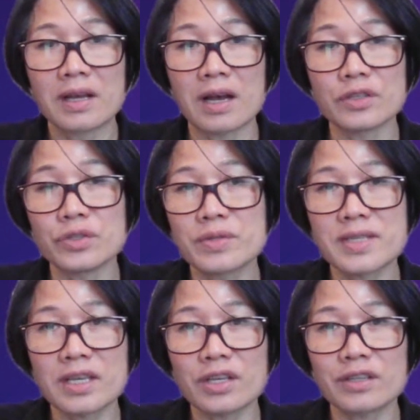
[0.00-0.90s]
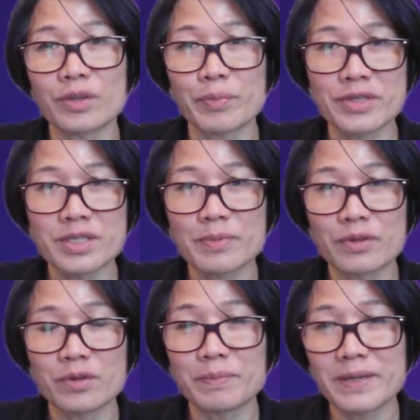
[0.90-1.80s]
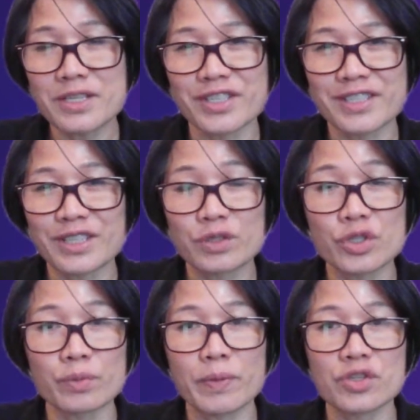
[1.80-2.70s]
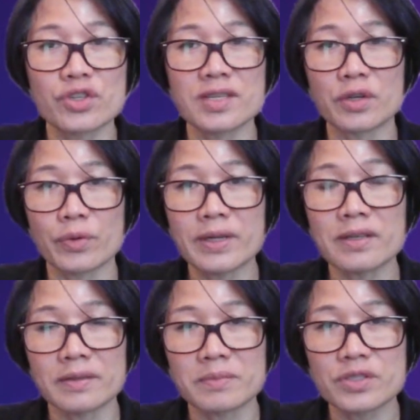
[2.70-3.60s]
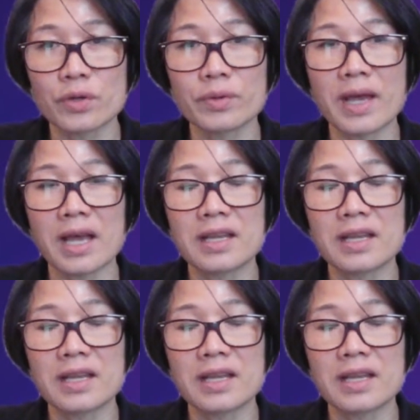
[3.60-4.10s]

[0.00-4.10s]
using the principal budget, to purchase a curriculum so that